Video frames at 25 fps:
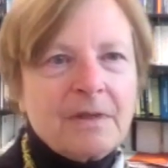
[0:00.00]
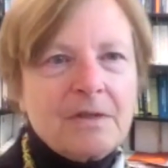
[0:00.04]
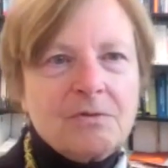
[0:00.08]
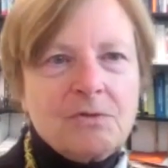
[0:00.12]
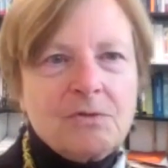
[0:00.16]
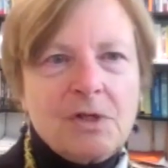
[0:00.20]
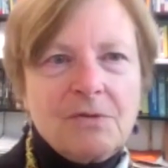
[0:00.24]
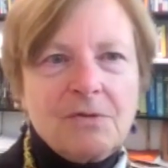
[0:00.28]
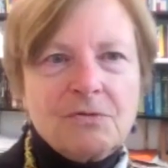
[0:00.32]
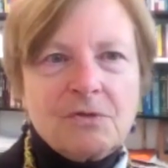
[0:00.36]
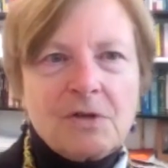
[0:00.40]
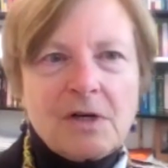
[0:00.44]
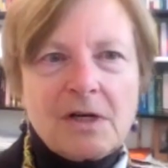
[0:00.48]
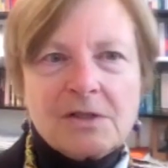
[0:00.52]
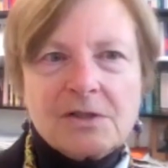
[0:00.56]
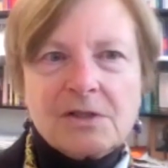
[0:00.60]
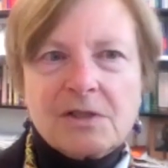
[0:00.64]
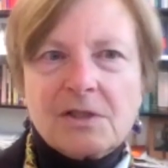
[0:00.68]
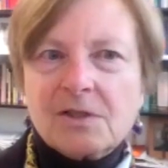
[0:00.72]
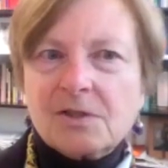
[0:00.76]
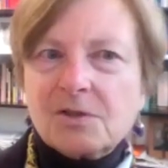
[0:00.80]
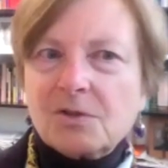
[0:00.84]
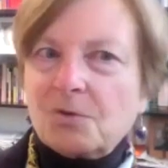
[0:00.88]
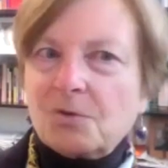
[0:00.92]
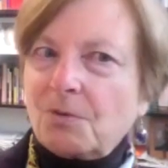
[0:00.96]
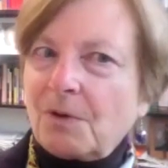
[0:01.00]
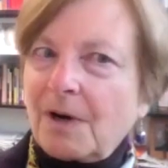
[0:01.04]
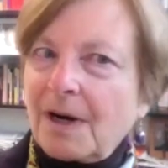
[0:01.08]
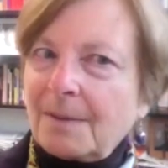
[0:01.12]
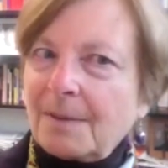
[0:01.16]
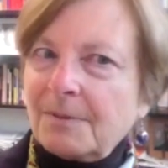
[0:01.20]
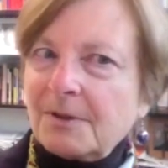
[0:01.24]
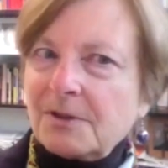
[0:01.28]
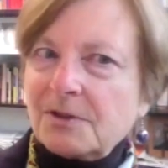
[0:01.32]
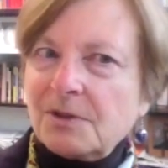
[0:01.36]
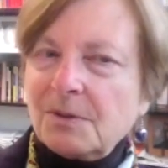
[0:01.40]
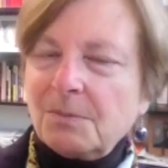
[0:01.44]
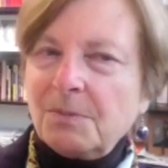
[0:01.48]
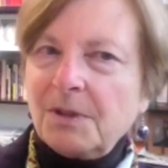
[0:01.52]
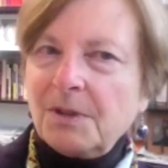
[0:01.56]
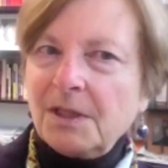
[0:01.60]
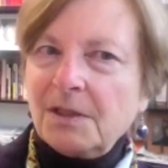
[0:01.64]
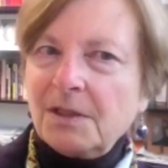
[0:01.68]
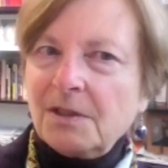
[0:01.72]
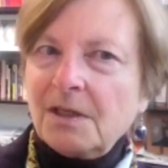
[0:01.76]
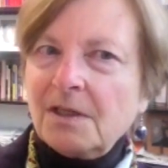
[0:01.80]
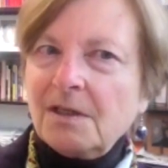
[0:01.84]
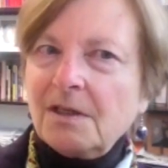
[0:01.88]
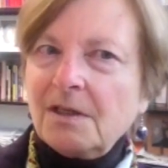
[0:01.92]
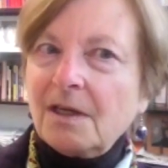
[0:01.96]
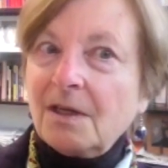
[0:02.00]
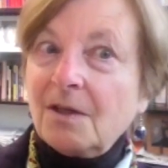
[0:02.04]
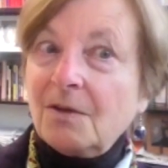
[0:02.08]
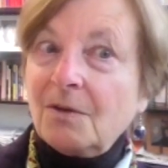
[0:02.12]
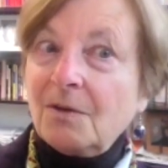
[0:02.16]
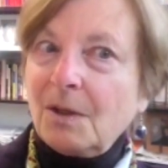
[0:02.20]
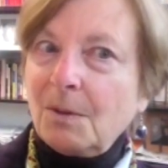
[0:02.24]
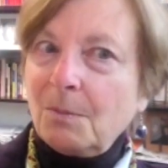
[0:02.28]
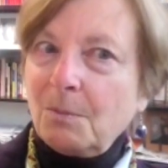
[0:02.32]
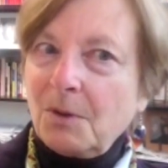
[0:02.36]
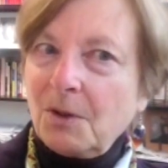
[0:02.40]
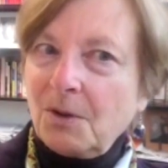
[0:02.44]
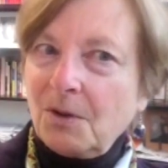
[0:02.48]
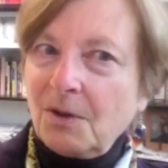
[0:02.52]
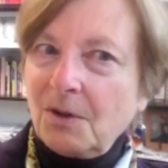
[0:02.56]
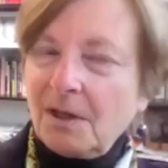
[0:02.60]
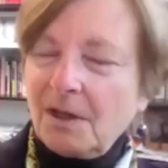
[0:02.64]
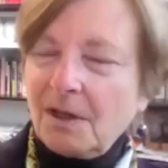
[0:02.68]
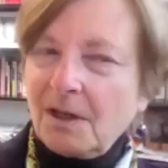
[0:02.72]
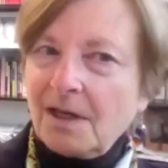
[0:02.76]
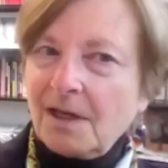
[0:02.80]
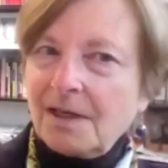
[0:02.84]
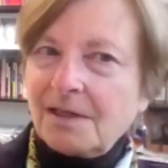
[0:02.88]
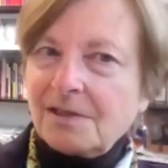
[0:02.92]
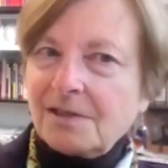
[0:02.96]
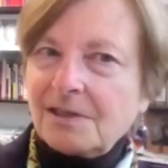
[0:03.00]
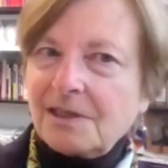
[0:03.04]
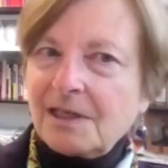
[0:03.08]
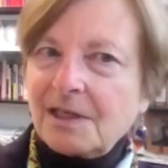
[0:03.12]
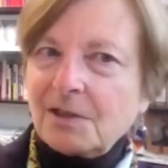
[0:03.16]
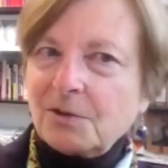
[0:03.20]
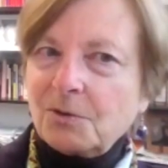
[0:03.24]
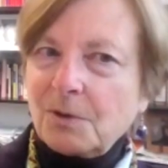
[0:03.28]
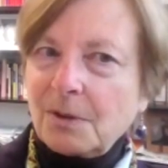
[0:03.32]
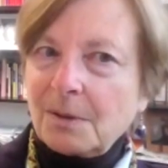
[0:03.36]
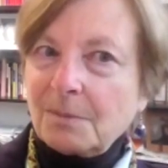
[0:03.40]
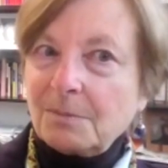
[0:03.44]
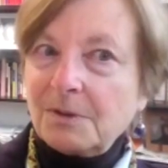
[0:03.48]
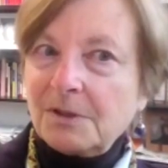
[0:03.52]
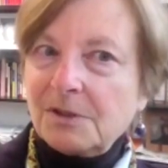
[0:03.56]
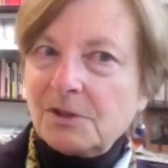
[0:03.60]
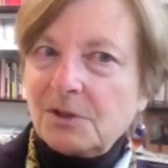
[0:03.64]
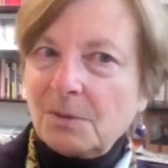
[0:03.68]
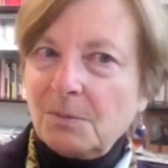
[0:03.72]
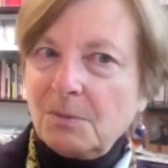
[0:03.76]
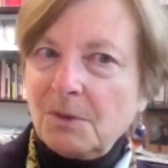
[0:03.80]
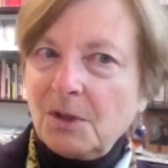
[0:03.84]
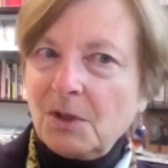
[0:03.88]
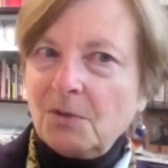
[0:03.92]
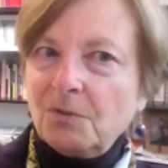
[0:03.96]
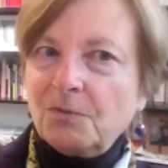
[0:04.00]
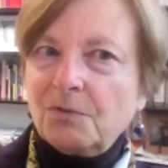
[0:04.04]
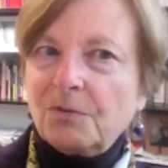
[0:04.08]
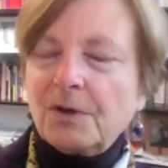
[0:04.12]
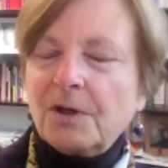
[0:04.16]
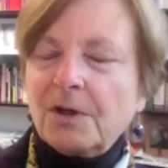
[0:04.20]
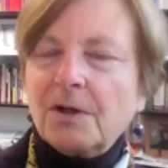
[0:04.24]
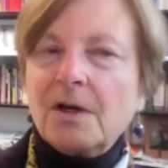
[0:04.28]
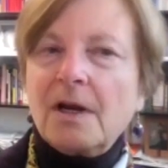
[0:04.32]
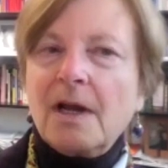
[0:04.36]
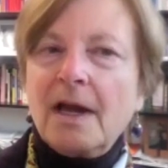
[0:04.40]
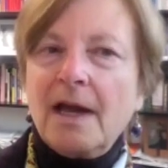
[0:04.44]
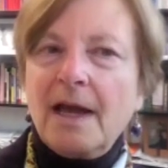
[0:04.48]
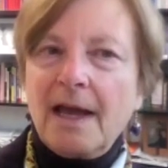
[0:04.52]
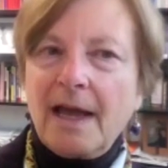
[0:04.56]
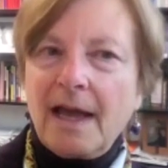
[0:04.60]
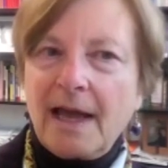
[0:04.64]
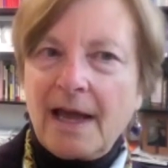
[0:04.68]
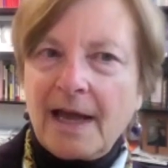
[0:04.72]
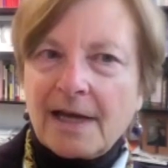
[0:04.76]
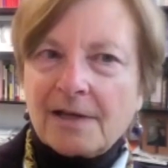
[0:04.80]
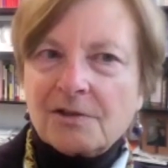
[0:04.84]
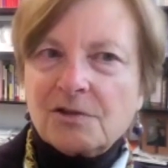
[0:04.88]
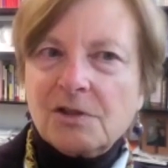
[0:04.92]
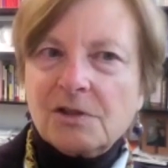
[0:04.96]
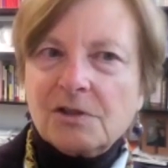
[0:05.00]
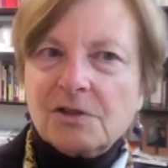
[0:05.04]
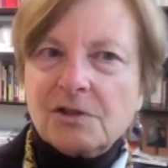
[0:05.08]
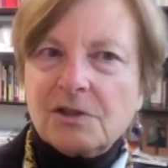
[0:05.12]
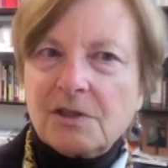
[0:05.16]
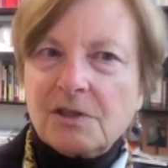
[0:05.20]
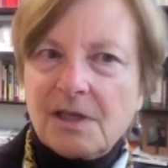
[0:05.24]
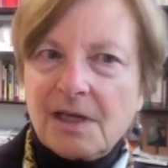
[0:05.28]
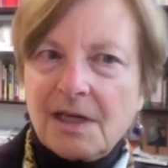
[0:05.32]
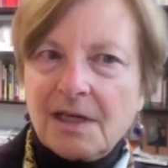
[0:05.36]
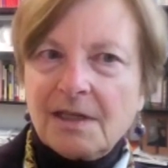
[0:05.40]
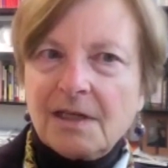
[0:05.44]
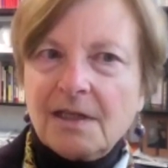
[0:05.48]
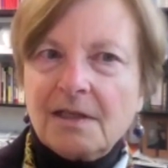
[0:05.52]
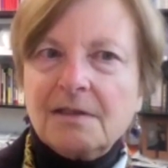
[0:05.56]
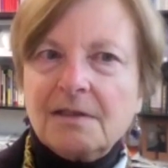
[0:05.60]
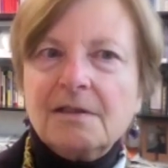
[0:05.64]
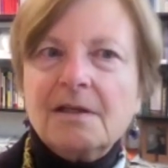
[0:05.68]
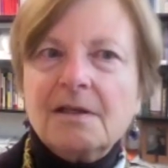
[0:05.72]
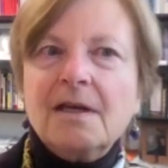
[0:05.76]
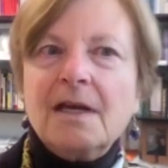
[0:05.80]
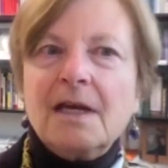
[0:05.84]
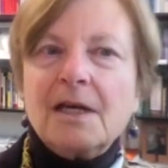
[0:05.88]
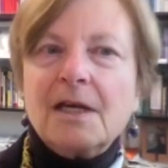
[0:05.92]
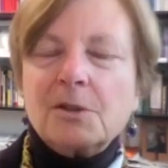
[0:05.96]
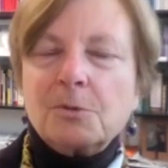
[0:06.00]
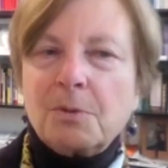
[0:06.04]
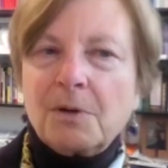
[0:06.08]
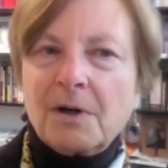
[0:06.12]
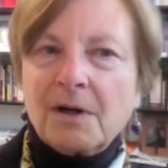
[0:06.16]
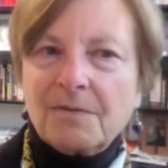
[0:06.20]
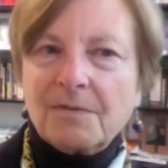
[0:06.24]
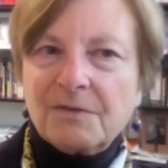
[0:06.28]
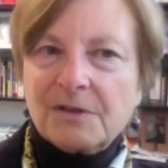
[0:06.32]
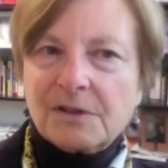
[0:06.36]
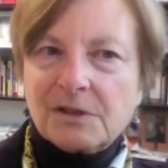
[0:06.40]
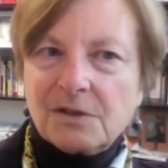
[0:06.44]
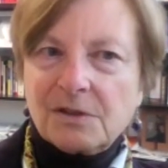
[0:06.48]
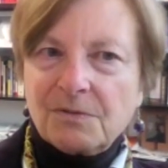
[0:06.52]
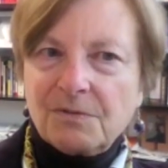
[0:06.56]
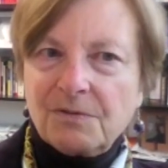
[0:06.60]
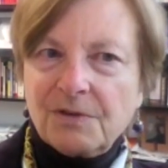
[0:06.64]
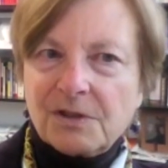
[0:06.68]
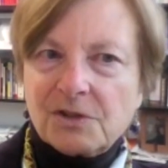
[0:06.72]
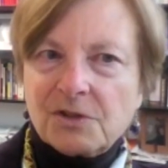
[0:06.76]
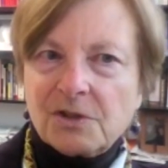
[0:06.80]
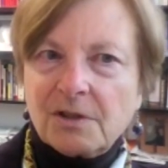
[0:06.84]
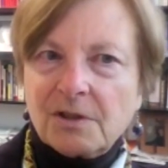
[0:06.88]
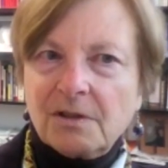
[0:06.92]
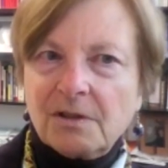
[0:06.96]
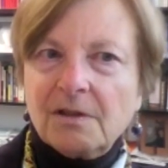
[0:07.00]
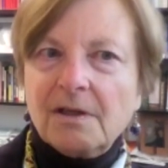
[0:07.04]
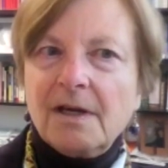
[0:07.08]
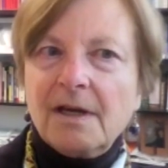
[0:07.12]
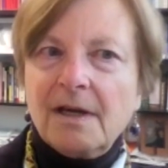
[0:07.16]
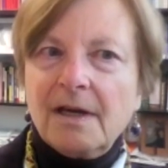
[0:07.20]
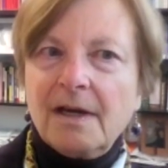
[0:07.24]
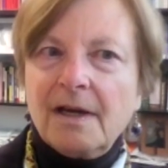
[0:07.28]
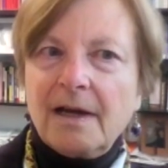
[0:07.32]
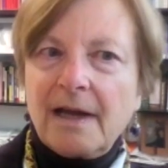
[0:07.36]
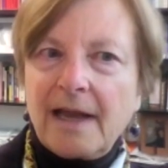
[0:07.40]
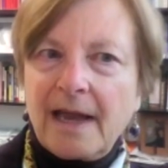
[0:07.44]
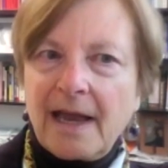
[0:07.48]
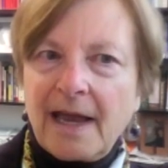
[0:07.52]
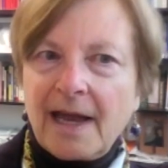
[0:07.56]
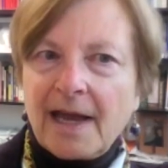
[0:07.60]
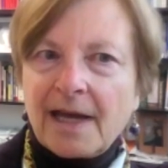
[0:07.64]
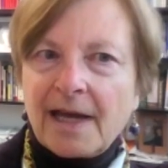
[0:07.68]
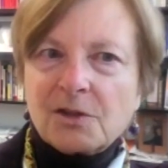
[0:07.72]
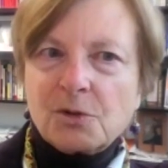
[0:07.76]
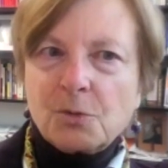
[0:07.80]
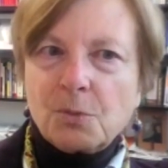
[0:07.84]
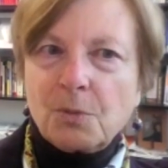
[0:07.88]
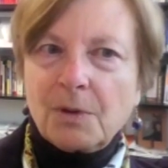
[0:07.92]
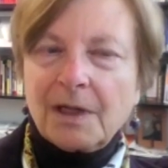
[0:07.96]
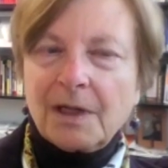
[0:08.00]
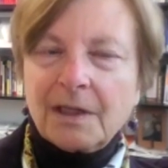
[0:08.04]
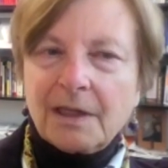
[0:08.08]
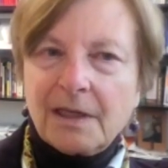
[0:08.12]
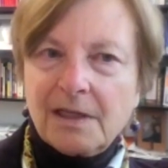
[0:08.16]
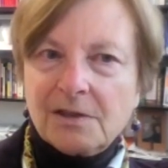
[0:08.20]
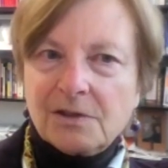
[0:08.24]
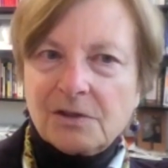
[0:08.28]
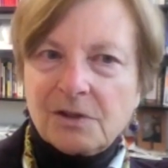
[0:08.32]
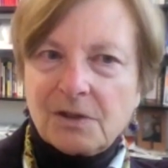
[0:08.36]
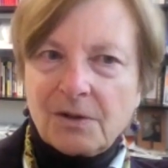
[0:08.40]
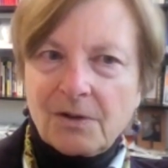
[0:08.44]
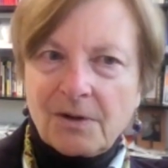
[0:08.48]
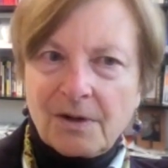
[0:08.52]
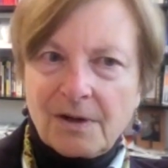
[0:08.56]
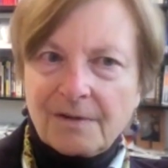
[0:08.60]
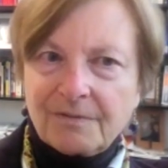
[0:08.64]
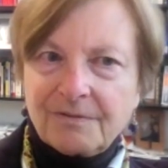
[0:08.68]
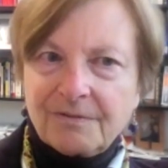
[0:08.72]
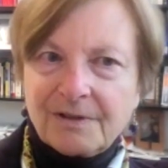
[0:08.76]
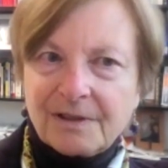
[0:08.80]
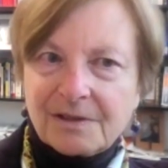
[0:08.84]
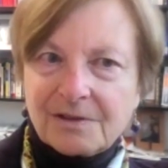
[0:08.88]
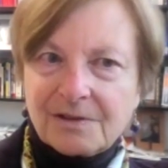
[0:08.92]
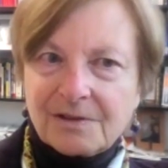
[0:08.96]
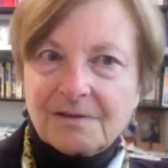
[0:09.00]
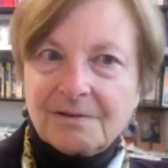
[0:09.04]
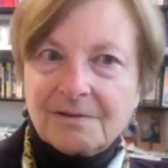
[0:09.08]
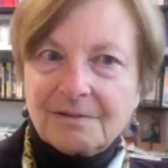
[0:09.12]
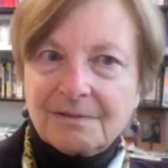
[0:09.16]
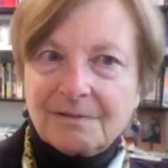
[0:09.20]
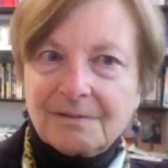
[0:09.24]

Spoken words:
Chief Justice Roberts' opinion in the immunity case, saying Trump is immune for actions taken as part of his official acts while he's in office.